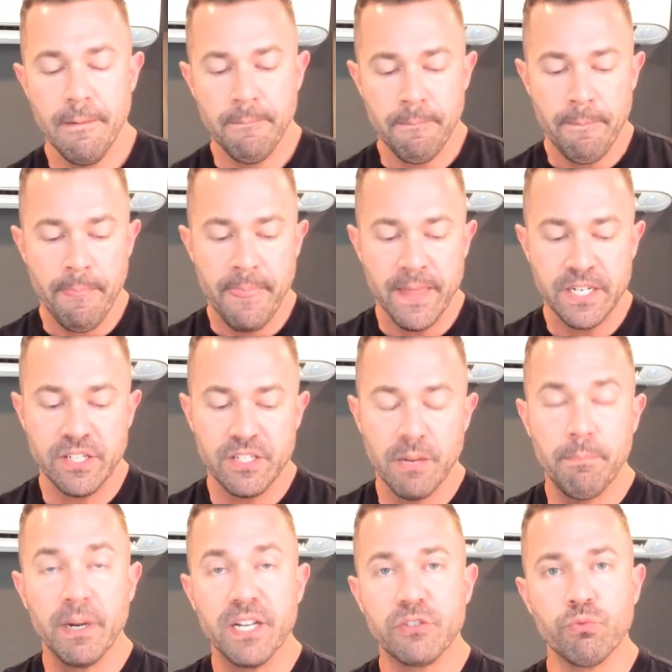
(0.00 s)
She said, but
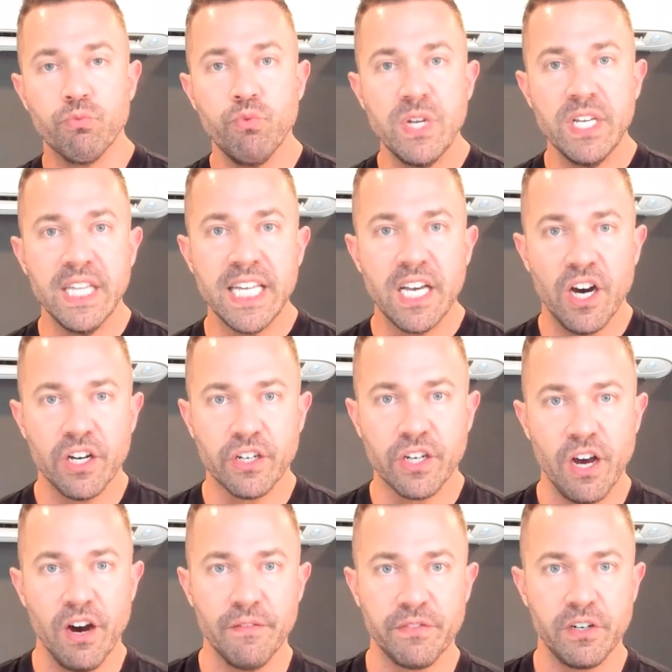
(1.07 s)
it's really
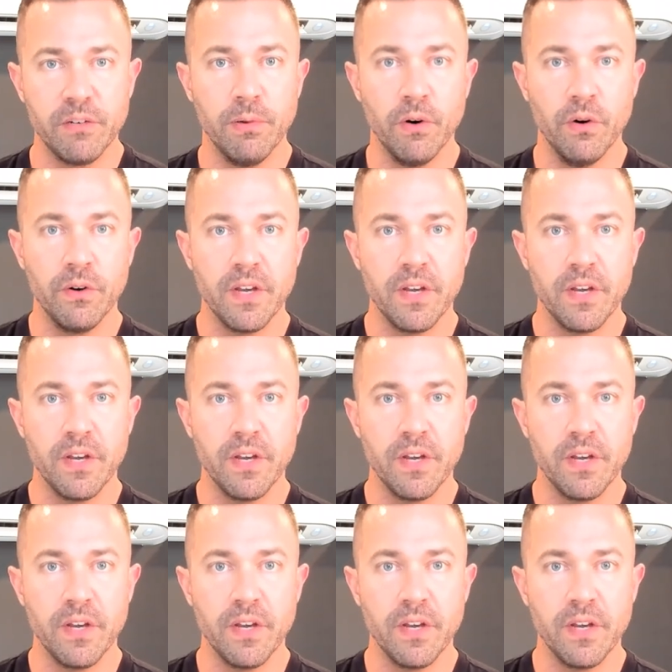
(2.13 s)
uncomfortable.